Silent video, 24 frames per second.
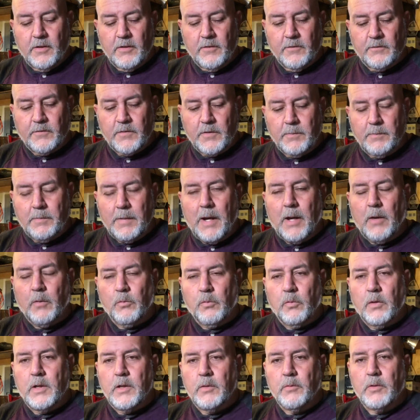for about
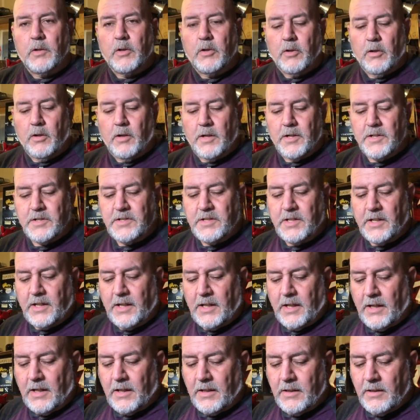what it would cost to
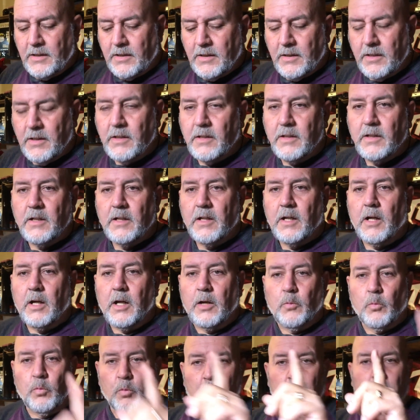get uh,
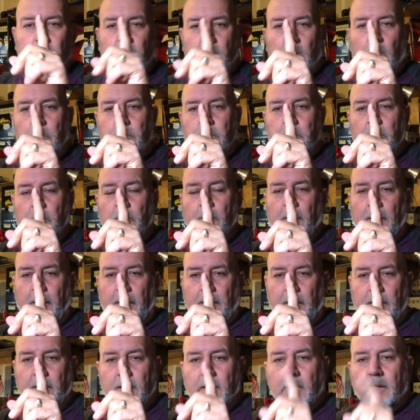one GoPro
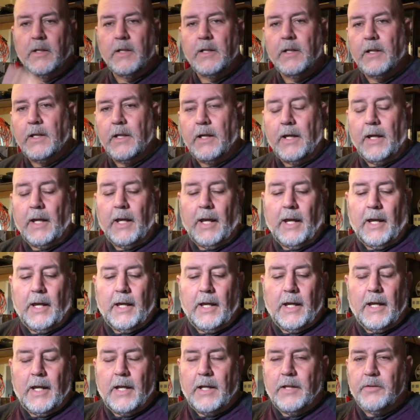8.
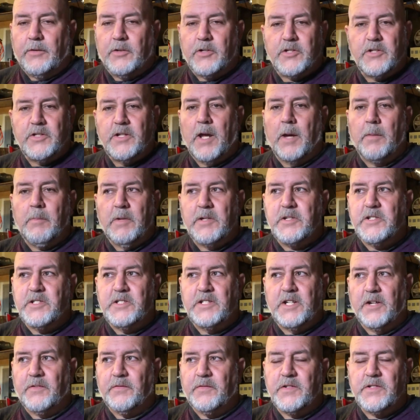There's not much
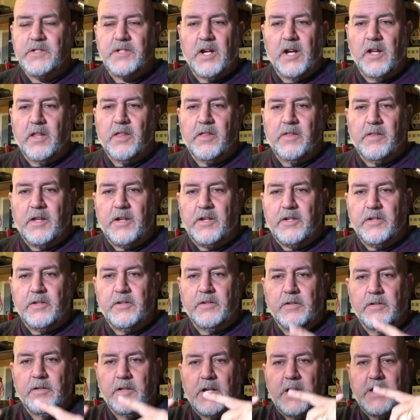difference other than
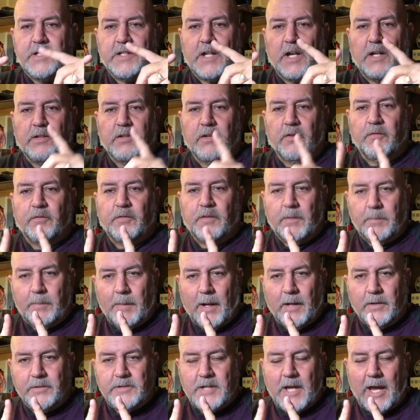it's got little flip
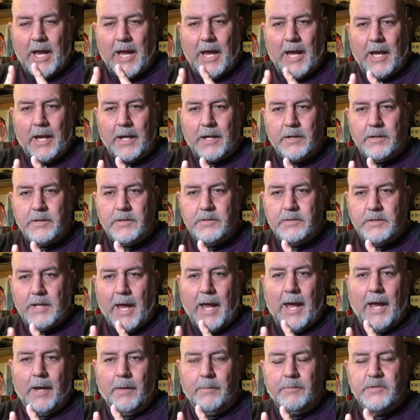out tag
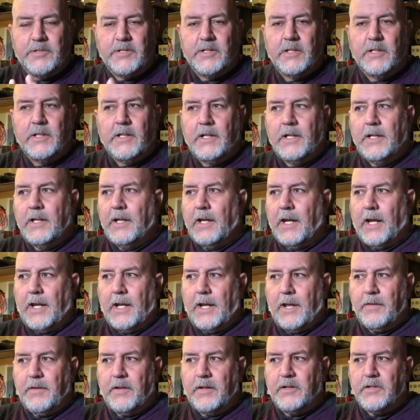tabs and I
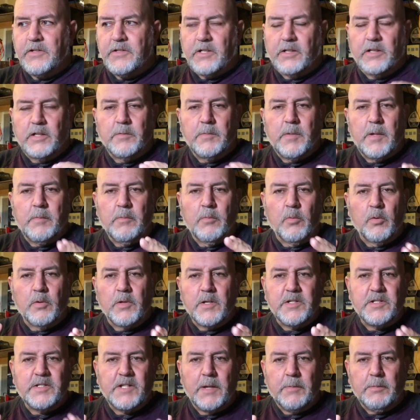think there's a little bit more
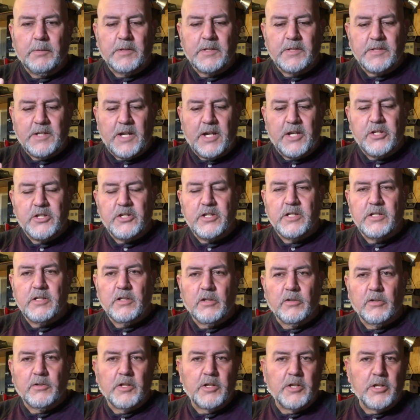stabilization
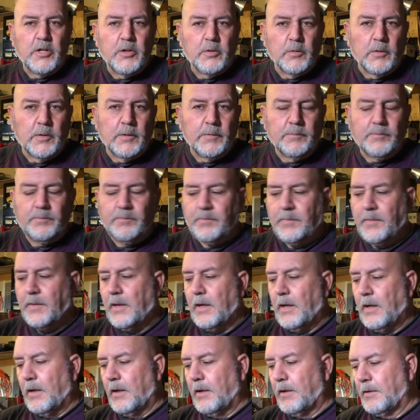on the new one.
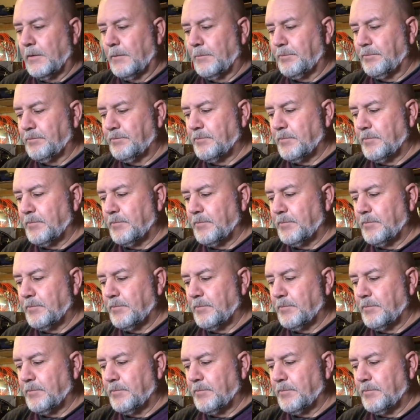Um,